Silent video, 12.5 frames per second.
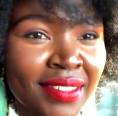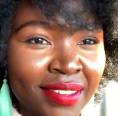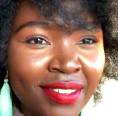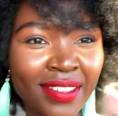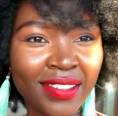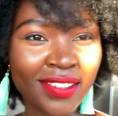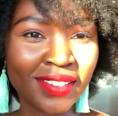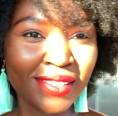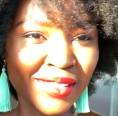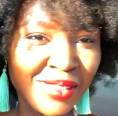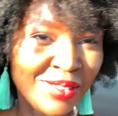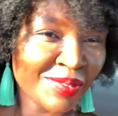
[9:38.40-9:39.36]
just
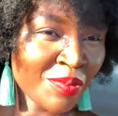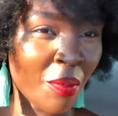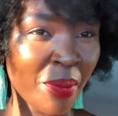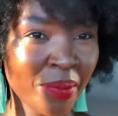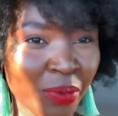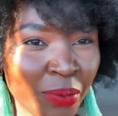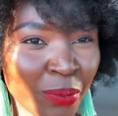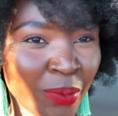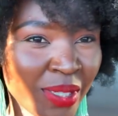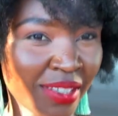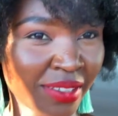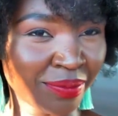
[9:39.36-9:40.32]
your work
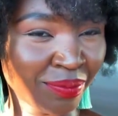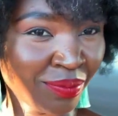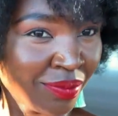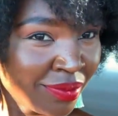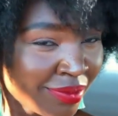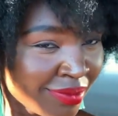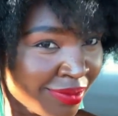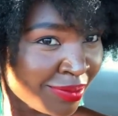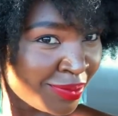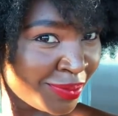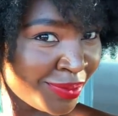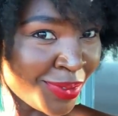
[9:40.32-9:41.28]

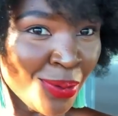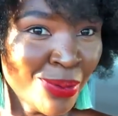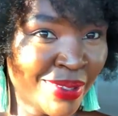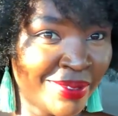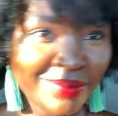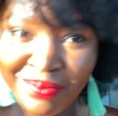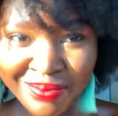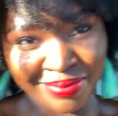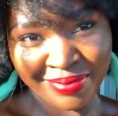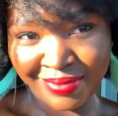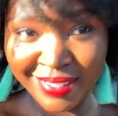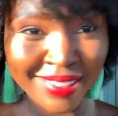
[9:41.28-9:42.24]
of art.
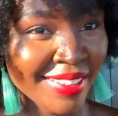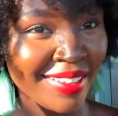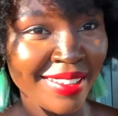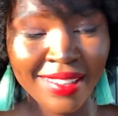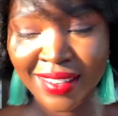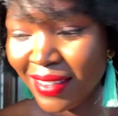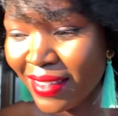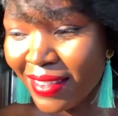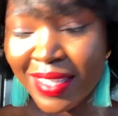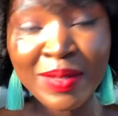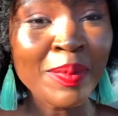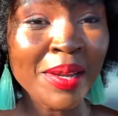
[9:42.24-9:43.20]

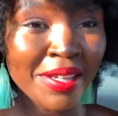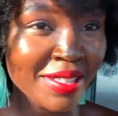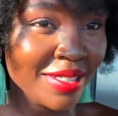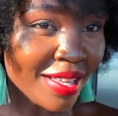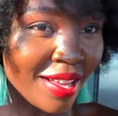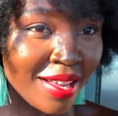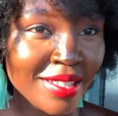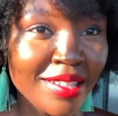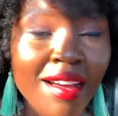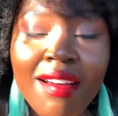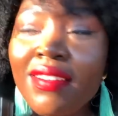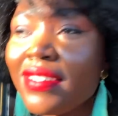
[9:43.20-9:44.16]
This place has
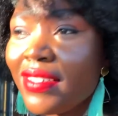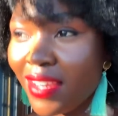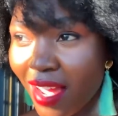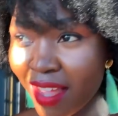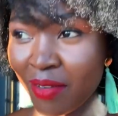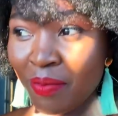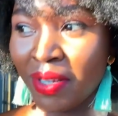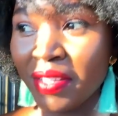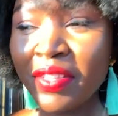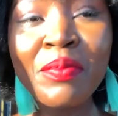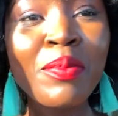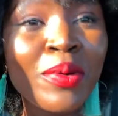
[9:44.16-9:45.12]
undeniably
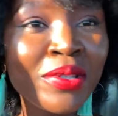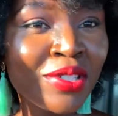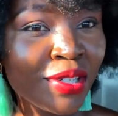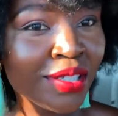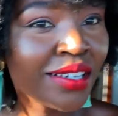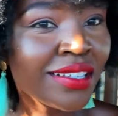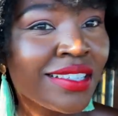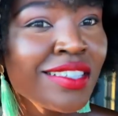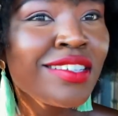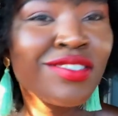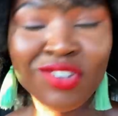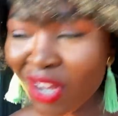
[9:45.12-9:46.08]
the most
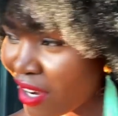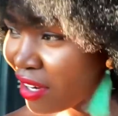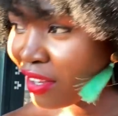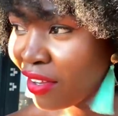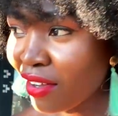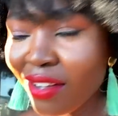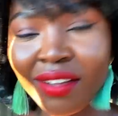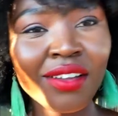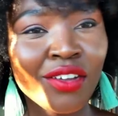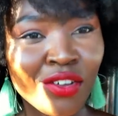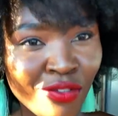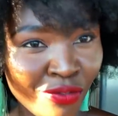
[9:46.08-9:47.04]
stunning
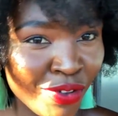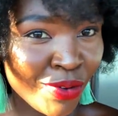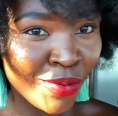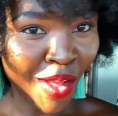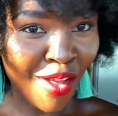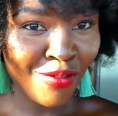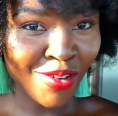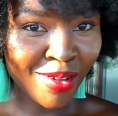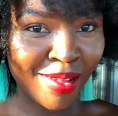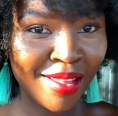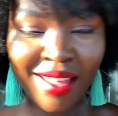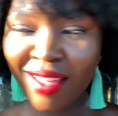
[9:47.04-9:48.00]
view
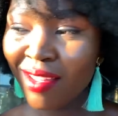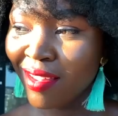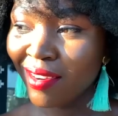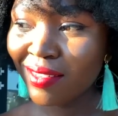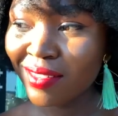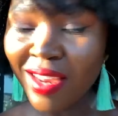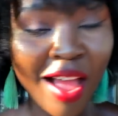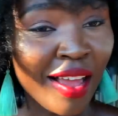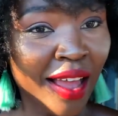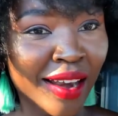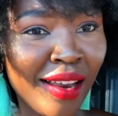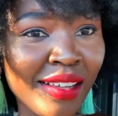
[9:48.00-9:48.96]
ever and I,
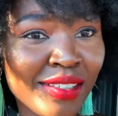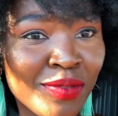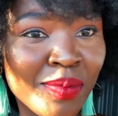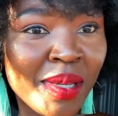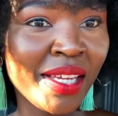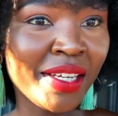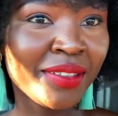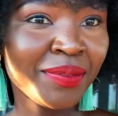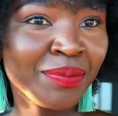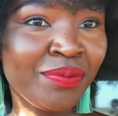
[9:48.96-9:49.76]
I like to be here.